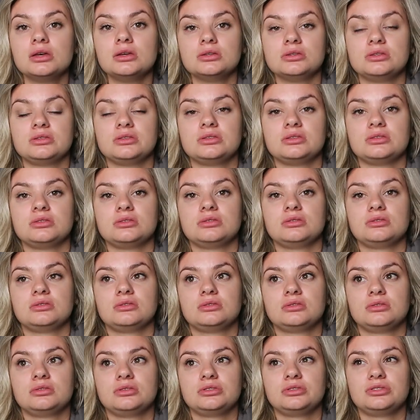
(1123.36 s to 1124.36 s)

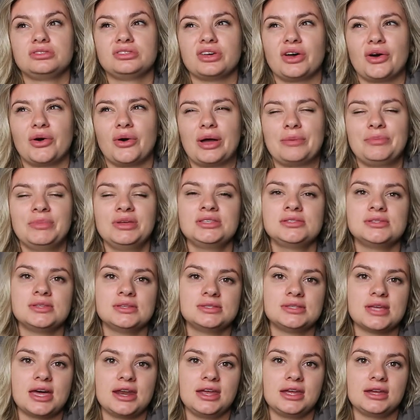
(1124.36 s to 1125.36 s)
So I missed the
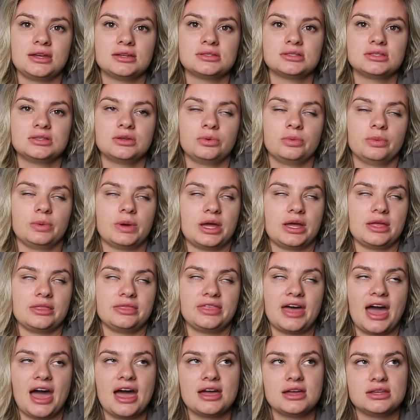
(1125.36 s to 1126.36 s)
settings.
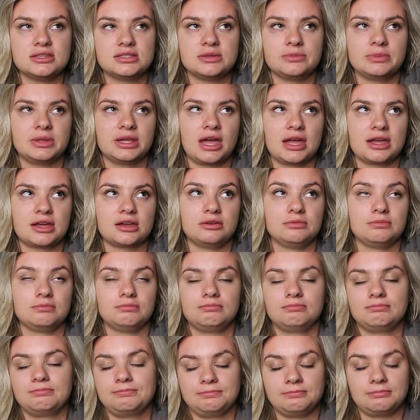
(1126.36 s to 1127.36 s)
That is something I could
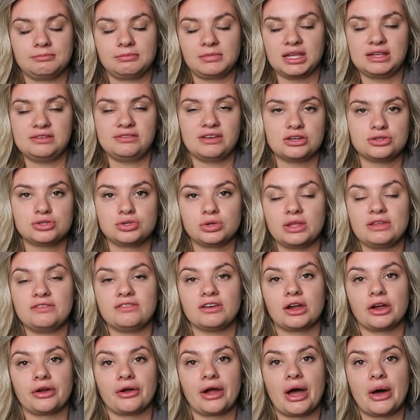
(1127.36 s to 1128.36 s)
eventually
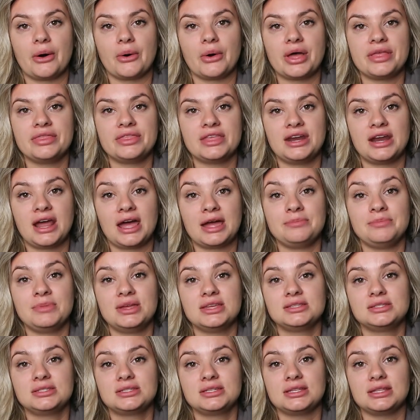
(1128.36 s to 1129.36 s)
figure out. And then I
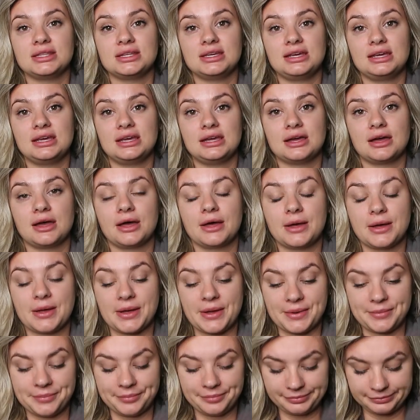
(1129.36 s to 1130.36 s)
missed the
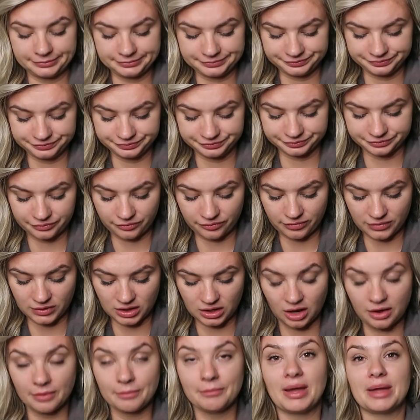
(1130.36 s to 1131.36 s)

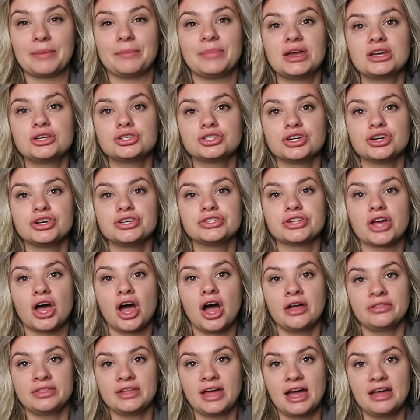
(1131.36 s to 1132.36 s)
my pictures
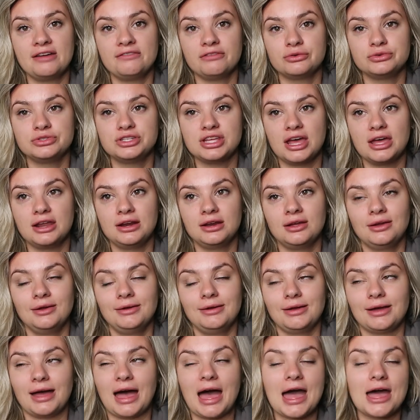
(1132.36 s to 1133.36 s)
on the iPhone 10.
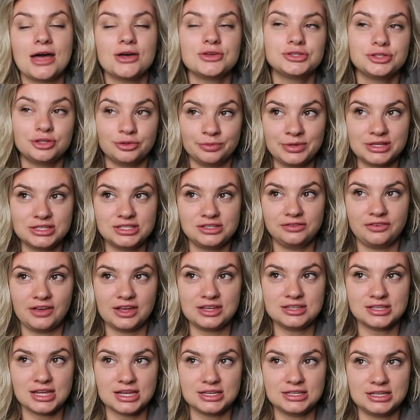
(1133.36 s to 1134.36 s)
I also missed
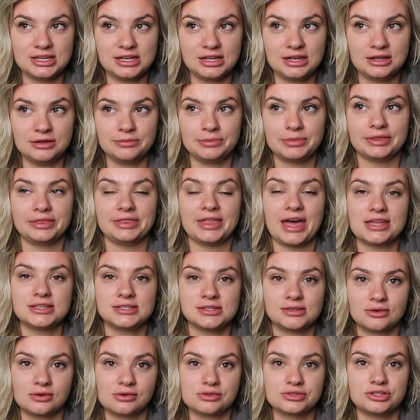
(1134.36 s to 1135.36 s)
Face ID, but
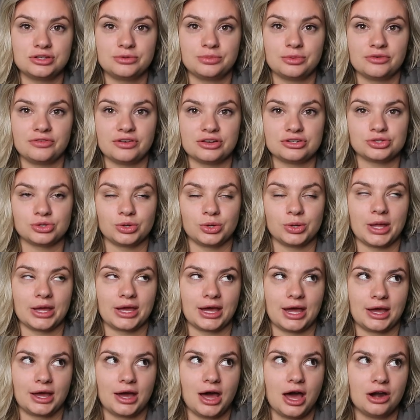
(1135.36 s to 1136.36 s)
that's a little superficial.
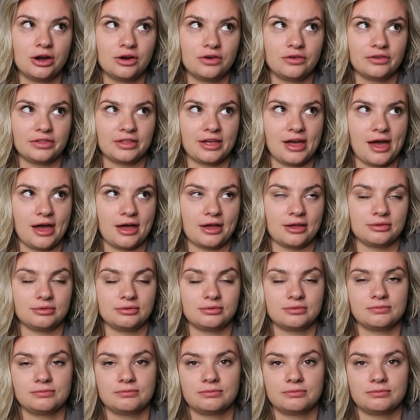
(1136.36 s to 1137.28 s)
Like, I got over that.